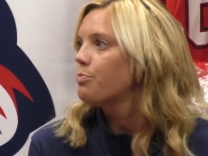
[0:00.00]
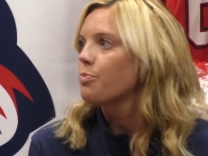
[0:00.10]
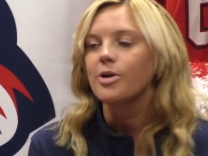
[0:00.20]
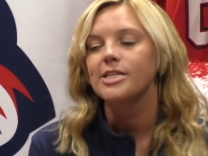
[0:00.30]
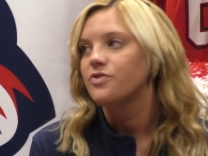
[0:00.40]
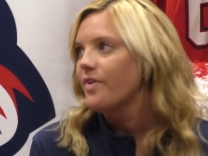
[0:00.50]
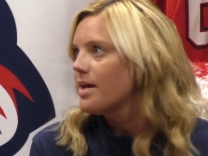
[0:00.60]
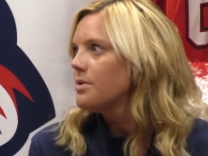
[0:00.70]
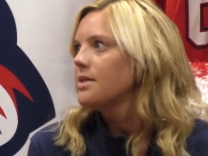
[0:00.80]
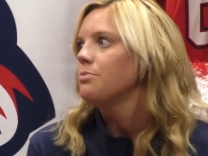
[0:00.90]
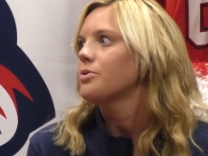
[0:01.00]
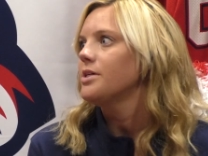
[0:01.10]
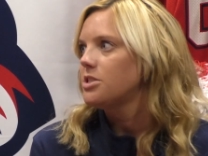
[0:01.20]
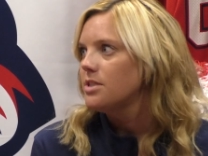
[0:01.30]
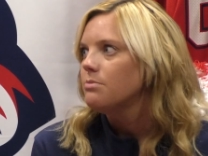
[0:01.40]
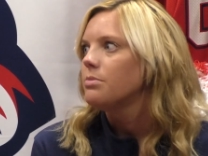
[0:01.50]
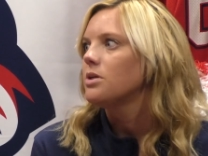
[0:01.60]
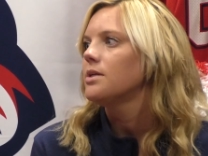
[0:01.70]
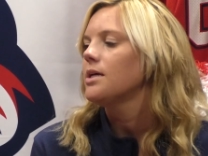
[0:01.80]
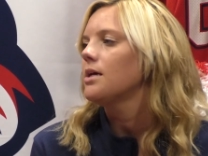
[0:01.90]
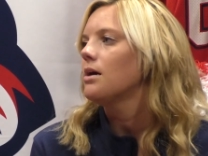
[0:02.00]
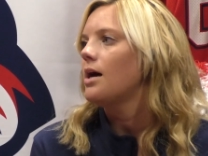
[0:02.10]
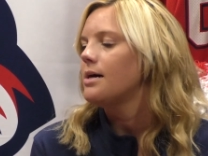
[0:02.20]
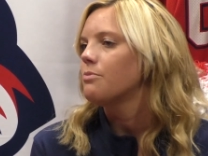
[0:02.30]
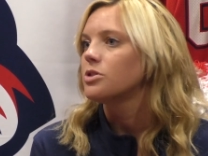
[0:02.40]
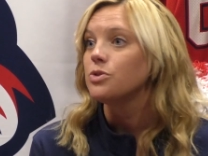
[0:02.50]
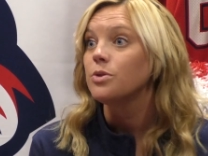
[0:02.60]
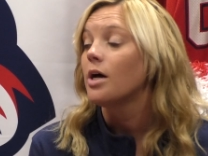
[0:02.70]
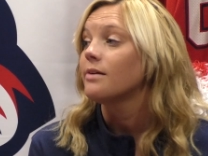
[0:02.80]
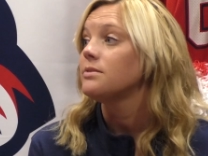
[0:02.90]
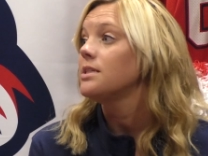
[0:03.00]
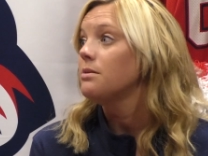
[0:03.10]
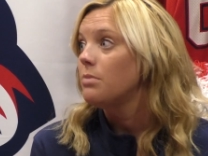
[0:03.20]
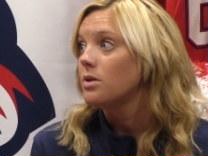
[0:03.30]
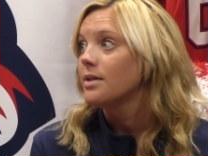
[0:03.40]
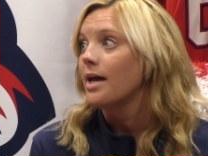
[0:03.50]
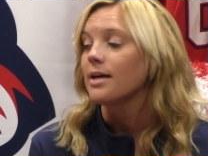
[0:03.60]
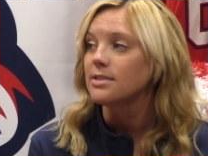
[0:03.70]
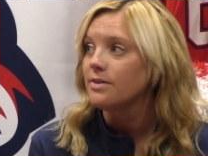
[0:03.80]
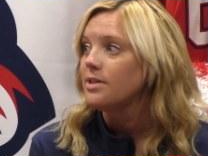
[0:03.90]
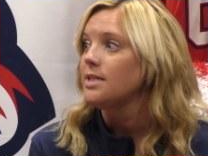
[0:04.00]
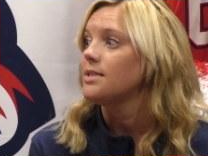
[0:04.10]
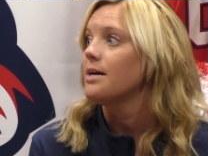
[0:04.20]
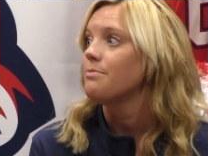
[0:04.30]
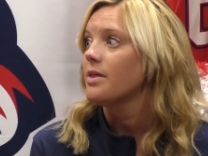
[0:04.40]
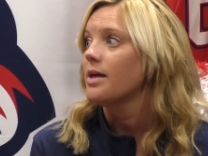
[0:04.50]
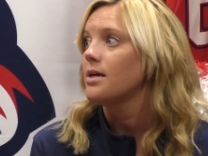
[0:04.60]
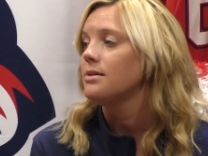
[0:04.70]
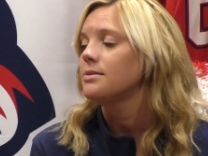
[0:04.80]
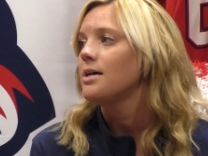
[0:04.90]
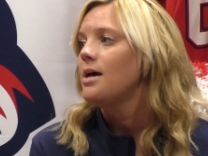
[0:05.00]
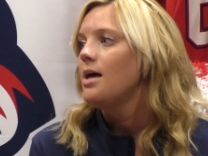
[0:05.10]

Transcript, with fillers: preach family, preach team building, um, do a lot of team building activity type things,